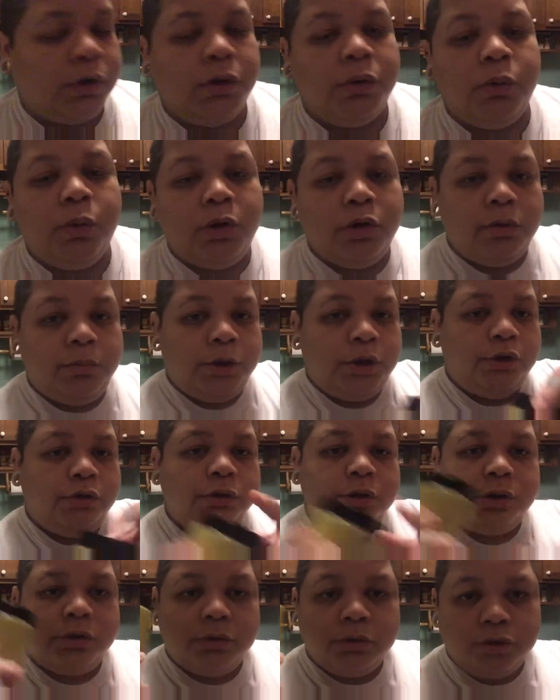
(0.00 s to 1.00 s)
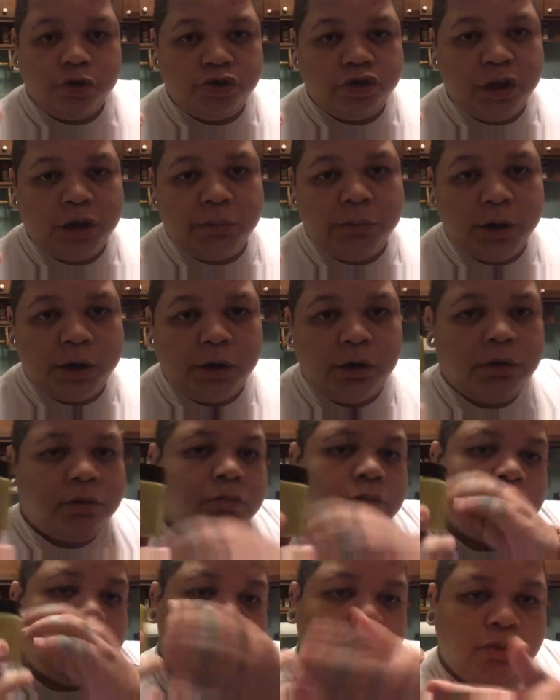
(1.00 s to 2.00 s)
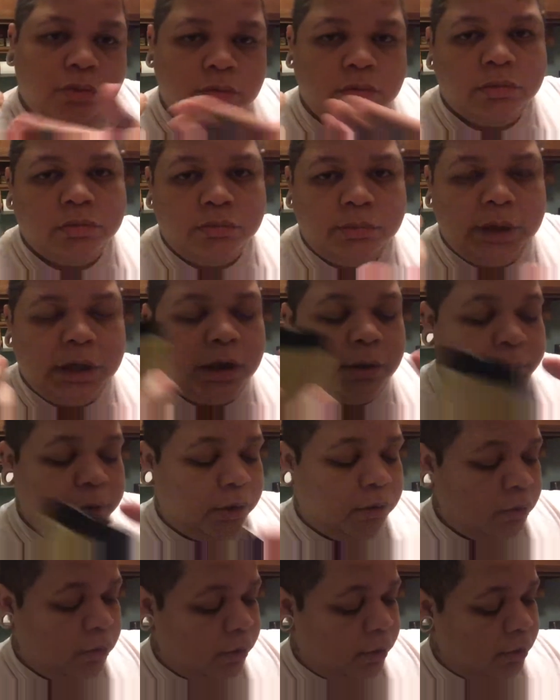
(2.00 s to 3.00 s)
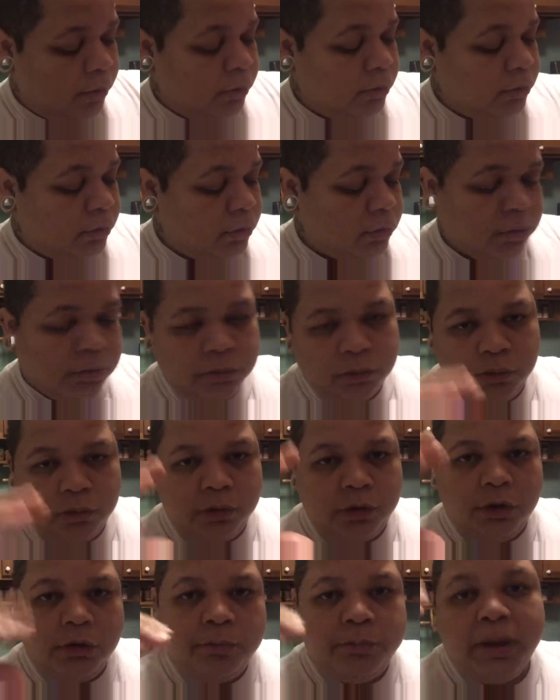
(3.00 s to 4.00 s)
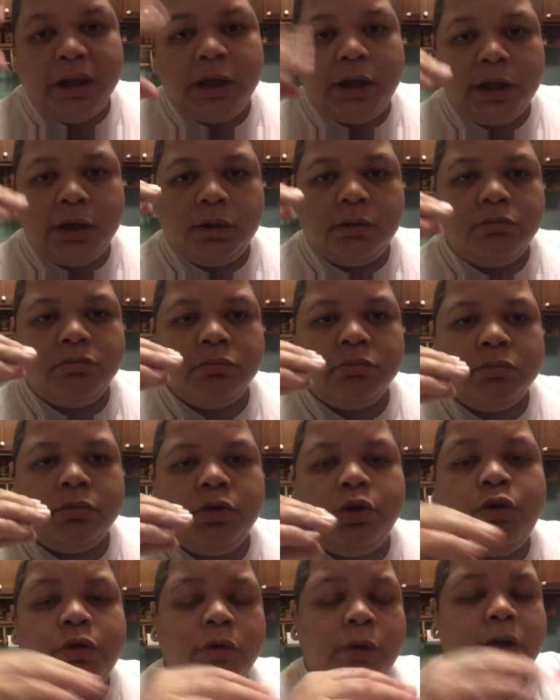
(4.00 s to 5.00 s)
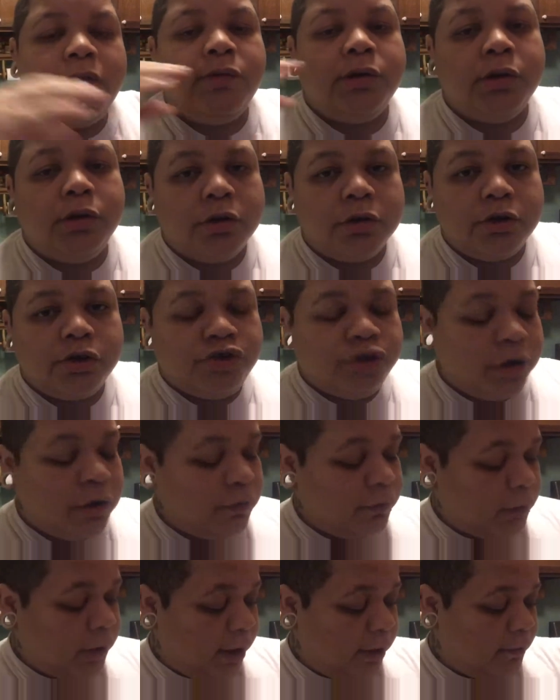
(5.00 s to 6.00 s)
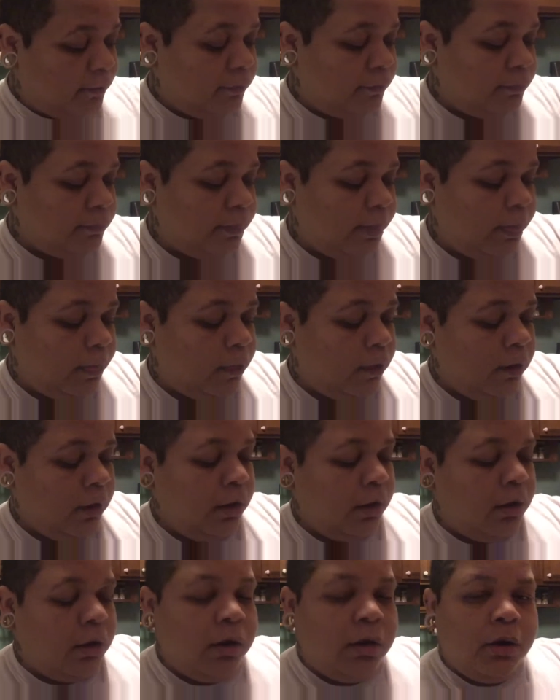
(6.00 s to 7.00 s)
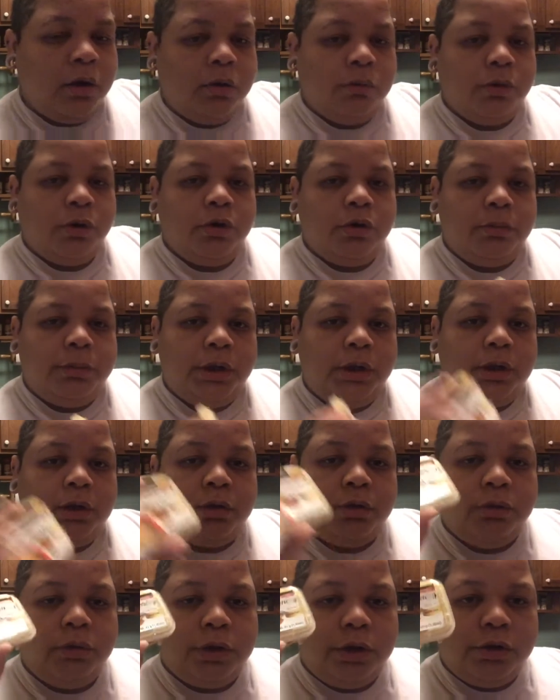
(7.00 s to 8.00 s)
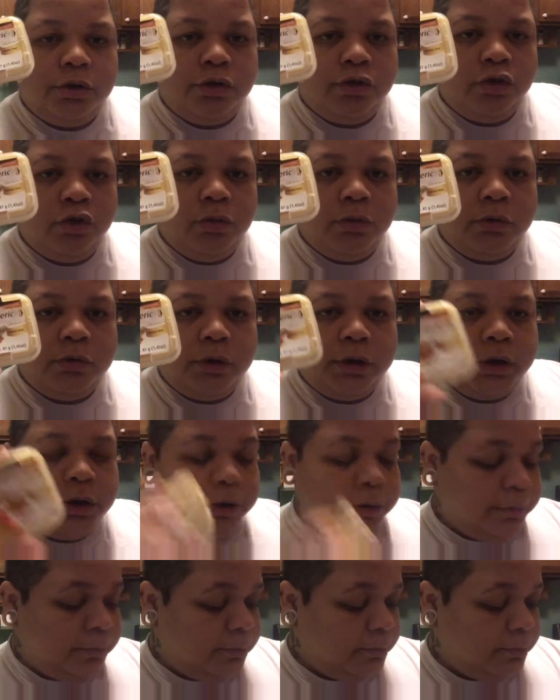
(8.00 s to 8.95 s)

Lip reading: We're going to be using shea butter, which will become an oil or make it, have a longer shelf life. We're going to be including turmeric.